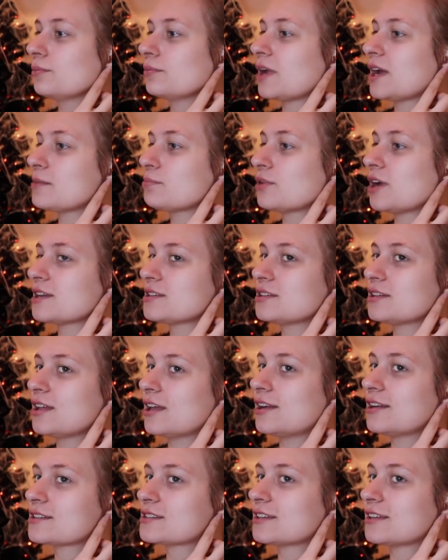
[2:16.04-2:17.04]
my
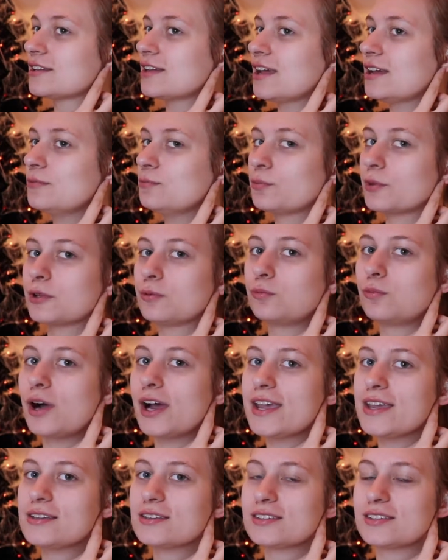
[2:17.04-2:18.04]
prosthetics again with
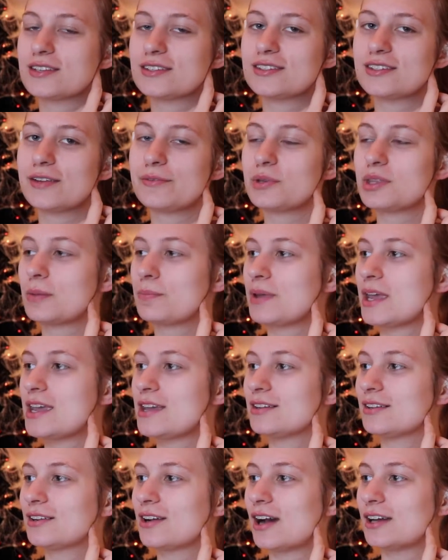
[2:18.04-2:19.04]
white since some of the
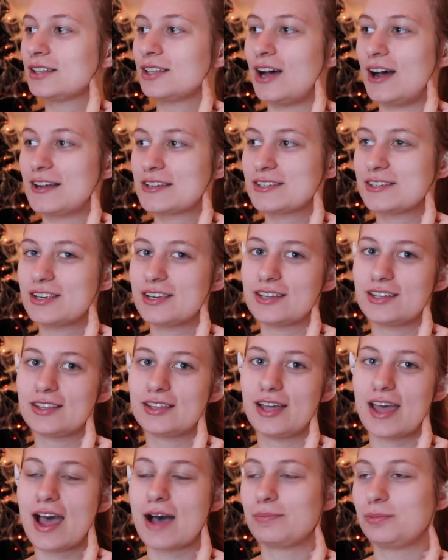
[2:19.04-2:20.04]
paint got lost in
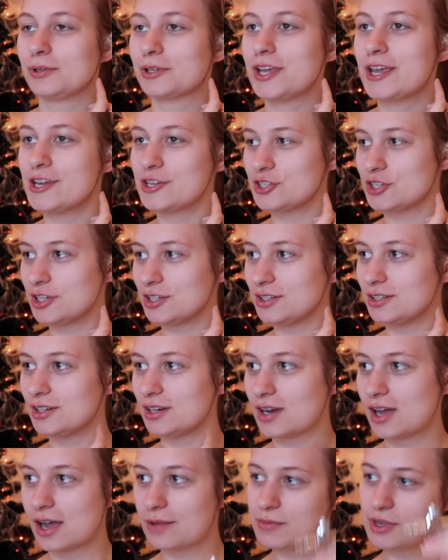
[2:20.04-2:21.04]
the application.
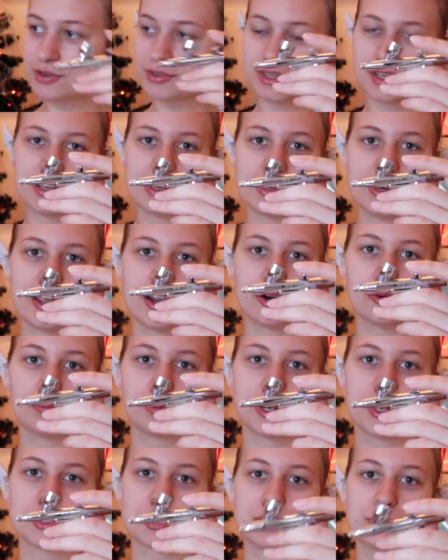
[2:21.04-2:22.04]
I'm using an
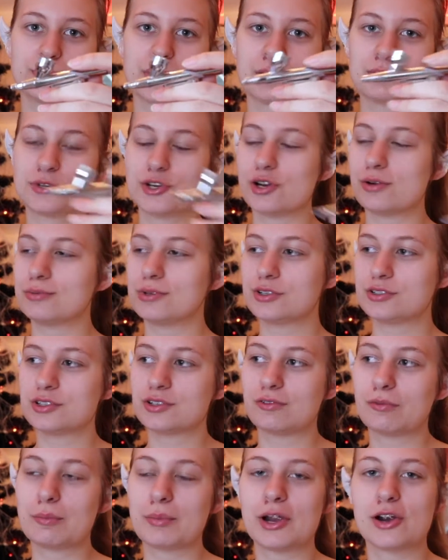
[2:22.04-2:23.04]
airbrush, but I'm sure most
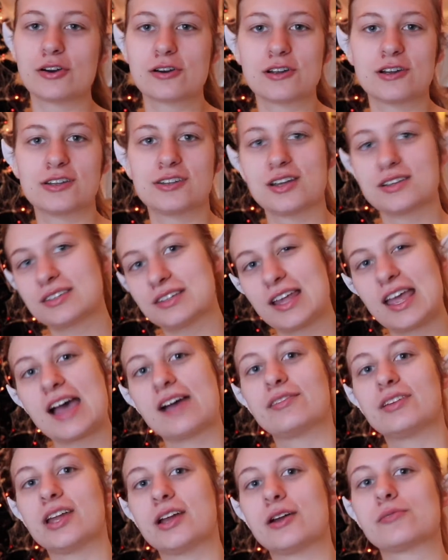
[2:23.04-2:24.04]
of America doesn't
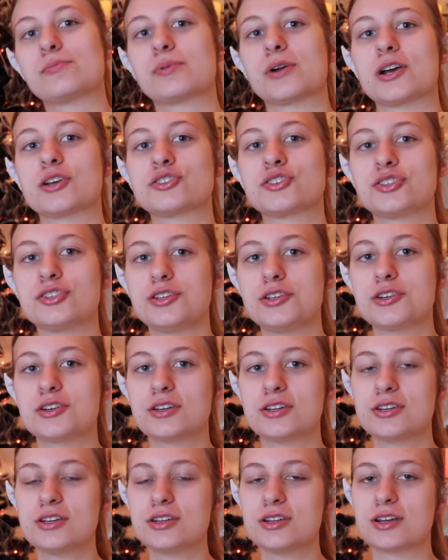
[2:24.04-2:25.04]
have an airbrush. You
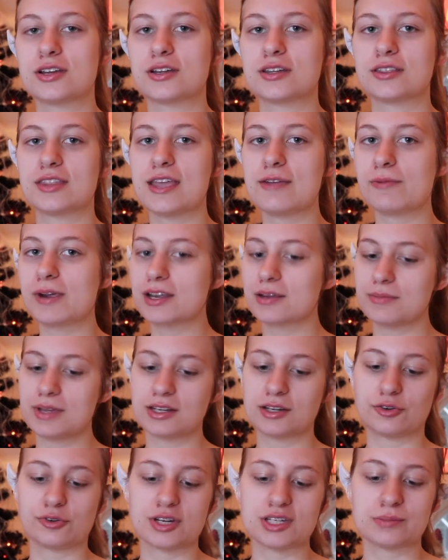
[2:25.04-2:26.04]
can, they
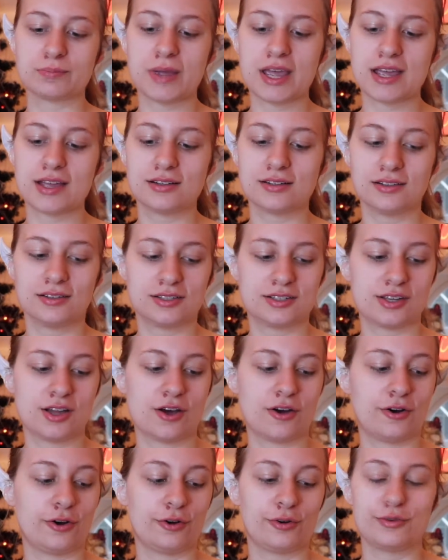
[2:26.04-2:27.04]
recommend grease paint,
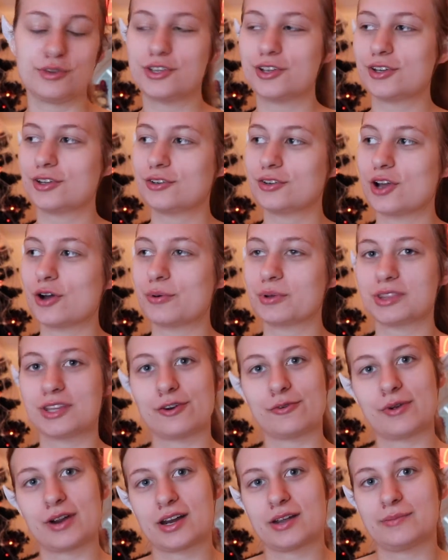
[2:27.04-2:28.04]
so you can go with
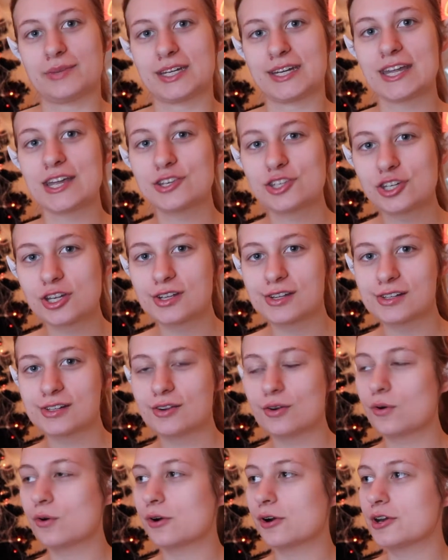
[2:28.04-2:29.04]
their recommendation,
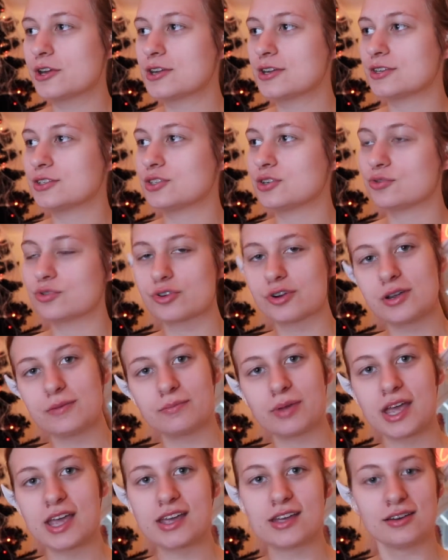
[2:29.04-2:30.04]
or you could do cream
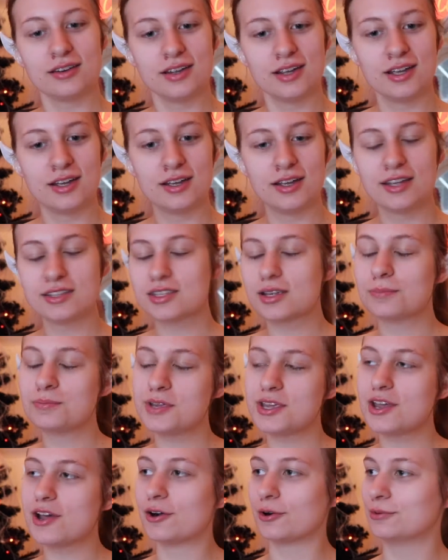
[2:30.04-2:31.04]
paint. It's up to
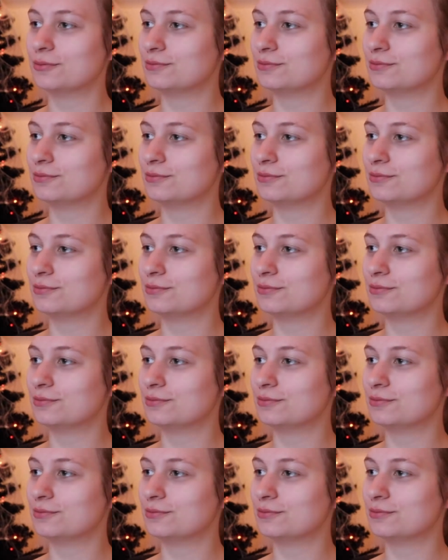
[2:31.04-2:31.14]
you.